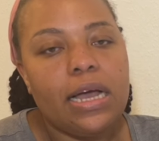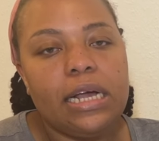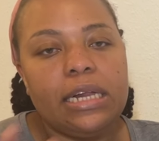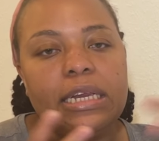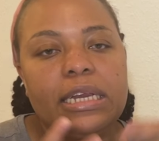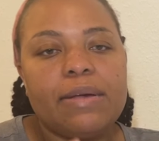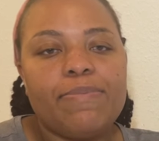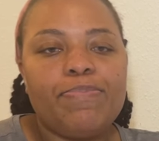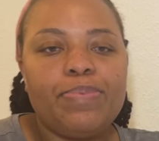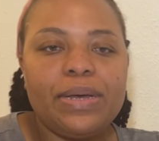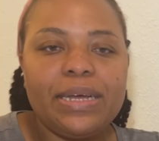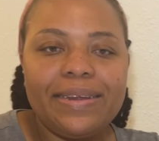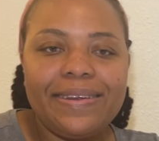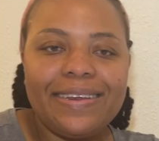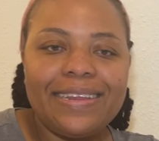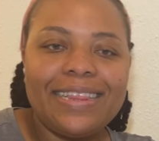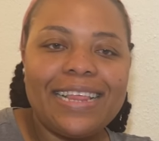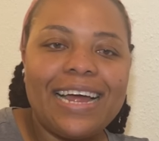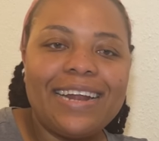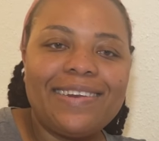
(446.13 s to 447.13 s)
It's a
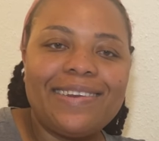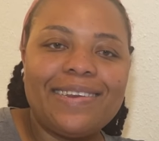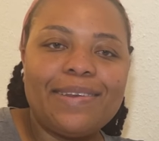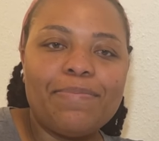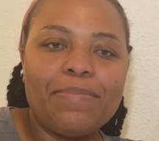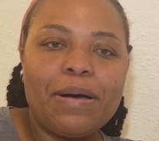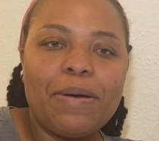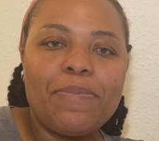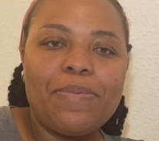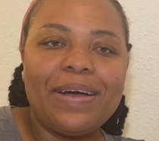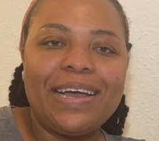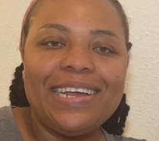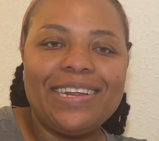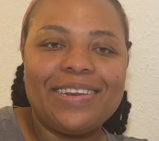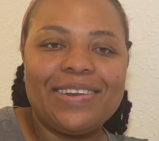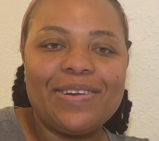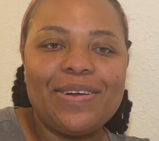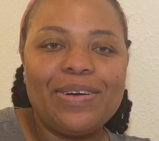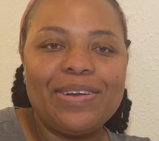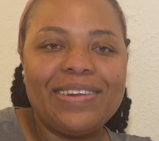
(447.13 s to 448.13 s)
pity that Zimbabwe
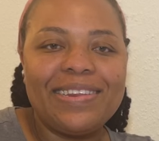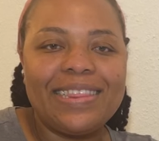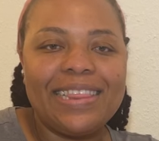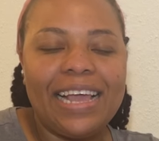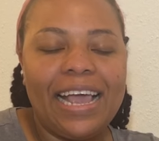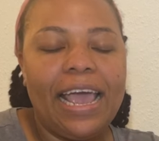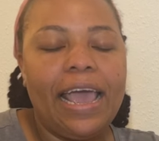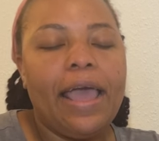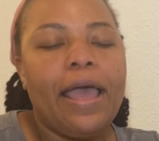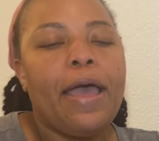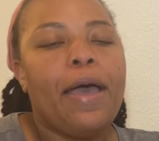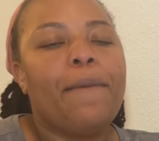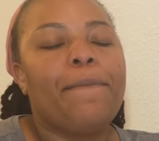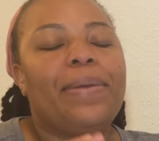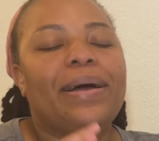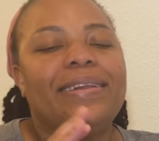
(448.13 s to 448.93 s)
is not there,